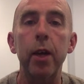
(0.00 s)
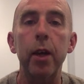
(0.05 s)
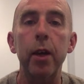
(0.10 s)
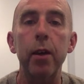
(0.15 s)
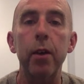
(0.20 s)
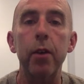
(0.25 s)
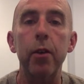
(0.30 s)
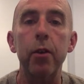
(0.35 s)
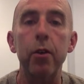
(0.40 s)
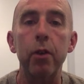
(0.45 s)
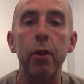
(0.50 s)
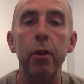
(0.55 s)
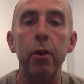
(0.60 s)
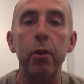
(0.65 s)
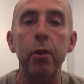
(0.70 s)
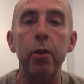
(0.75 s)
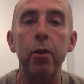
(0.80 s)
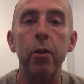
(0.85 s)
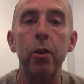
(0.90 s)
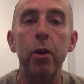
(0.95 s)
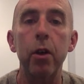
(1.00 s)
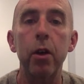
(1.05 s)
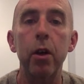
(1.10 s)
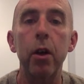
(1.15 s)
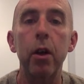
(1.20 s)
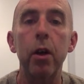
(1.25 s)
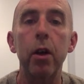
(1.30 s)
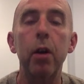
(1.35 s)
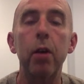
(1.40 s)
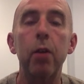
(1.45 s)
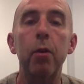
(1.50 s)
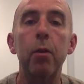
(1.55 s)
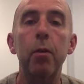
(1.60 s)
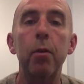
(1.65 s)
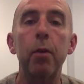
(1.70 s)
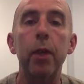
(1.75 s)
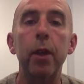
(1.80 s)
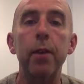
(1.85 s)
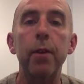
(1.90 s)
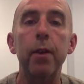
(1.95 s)
this church,
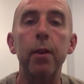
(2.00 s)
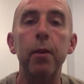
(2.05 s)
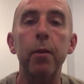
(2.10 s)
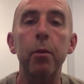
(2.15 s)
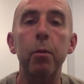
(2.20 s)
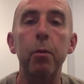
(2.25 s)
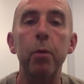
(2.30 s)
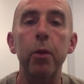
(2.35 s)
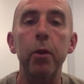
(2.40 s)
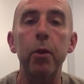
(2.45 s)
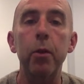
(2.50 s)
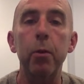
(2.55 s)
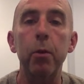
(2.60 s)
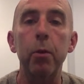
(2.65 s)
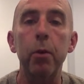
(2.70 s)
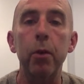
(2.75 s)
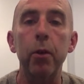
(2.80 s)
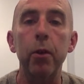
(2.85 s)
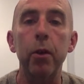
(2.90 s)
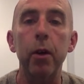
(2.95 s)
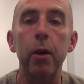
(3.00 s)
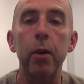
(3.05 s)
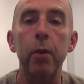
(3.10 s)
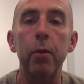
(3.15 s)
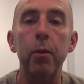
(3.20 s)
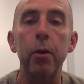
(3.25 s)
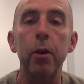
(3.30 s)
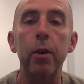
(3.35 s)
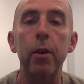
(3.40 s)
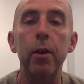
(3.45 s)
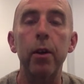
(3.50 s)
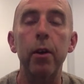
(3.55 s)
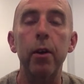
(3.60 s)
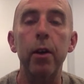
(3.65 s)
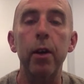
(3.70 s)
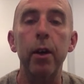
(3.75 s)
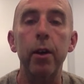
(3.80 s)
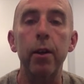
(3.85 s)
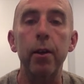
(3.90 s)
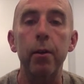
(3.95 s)
reflects several principles of
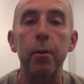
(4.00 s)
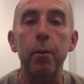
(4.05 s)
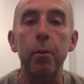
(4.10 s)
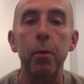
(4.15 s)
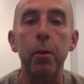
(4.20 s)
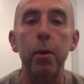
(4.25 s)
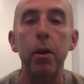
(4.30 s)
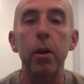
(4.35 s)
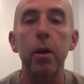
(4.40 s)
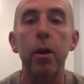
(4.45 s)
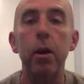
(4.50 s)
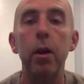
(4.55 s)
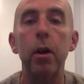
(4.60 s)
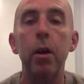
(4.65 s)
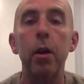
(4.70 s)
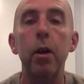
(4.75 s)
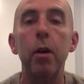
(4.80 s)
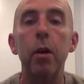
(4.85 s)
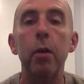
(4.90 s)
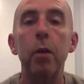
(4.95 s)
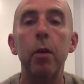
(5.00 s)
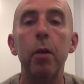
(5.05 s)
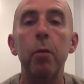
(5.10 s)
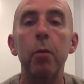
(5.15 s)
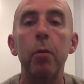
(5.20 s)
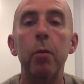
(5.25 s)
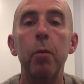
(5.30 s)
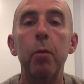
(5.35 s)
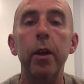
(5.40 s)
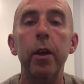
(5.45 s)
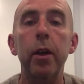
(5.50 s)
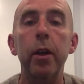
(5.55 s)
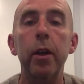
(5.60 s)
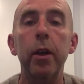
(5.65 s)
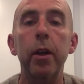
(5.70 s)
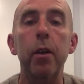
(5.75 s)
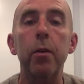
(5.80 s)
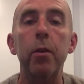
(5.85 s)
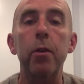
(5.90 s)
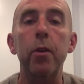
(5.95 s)
Unitarianism, particularly the
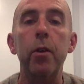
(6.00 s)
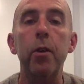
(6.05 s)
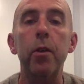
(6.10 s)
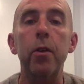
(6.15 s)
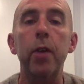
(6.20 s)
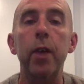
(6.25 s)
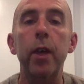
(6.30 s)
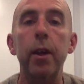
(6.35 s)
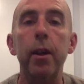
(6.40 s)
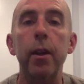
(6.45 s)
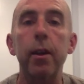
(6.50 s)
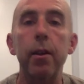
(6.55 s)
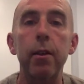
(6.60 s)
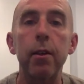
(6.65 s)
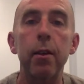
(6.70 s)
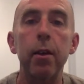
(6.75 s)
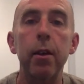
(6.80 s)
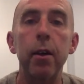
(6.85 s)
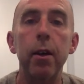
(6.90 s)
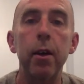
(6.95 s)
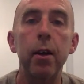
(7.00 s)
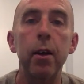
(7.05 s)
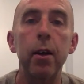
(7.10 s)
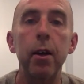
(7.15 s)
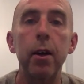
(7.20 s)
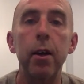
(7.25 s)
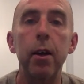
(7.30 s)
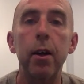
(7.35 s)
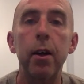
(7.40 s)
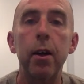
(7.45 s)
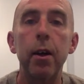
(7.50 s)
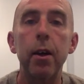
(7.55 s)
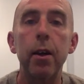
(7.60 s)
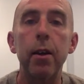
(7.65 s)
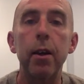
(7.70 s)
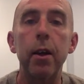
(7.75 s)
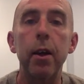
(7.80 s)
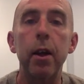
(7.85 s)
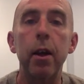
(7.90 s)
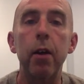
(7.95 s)
first and second: the
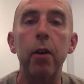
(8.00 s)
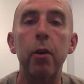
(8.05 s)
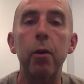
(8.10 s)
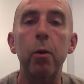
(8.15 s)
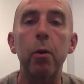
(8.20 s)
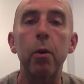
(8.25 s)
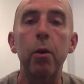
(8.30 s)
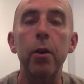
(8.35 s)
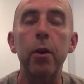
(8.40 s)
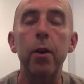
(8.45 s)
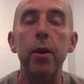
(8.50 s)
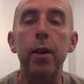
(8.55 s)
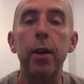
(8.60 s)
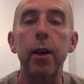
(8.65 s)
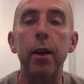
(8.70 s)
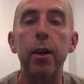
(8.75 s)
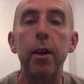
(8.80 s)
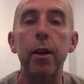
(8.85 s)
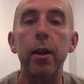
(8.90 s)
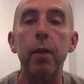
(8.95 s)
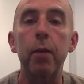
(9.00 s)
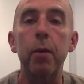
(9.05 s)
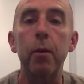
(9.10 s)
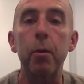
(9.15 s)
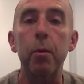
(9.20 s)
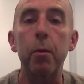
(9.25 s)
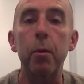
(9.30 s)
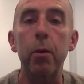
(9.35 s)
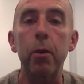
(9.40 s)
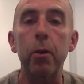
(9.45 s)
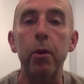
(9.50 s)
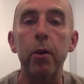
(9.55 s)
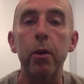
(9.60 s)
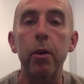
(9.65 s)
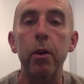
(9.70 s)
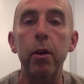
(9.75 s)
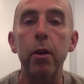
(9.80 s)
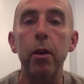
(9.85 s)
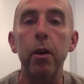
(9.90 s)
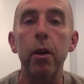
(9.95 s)
inherent worth and dignity of every person,
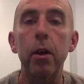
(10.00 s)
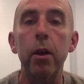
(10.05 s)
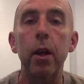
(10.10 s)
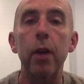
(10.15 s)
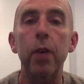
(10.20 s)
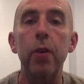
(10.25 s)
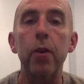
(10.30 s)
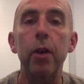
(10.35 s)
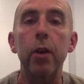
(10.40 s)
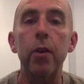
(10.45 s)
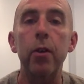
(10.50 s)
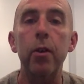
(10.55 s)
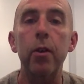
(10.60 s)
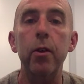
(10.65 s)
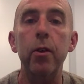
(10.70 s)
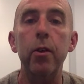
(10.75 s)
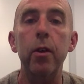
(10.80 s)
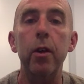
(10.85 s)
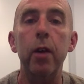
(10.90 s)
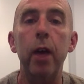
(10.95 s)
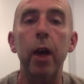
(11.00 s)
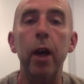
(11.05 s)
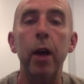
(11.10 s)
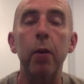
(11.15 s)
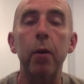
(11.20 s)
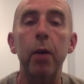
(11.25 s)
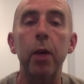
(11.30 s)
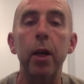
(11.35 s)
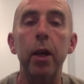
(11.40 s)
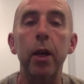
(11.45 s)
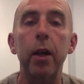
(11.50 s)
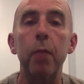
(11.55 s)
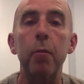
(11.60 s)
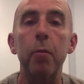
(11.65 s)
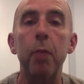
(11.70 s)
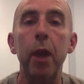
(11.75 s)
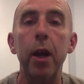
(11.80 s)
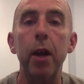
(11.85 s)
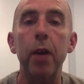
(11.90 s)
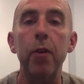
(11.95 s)
and justice, equity, and
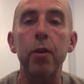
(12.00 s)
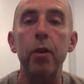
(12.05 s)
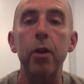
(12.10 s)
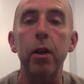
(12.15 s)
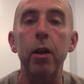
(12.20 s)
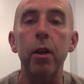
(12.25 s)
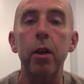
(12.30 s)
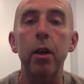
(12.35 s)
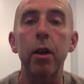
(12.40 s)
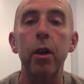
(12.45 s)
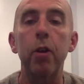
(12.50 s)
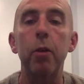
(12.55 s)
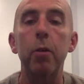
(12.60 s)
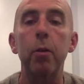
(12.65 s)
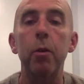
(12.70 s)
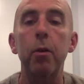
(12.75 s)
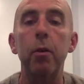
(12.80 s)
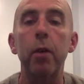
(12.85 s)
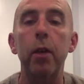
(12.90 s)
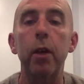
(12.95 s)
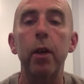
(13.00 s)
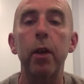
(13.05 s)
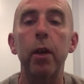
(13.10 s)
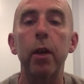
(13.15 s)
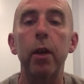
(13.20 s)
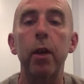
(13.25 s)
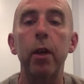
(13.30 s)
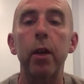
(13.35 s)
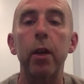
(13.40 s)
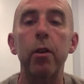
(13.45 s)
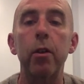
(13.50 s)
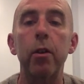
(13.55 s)
compassion in human relations.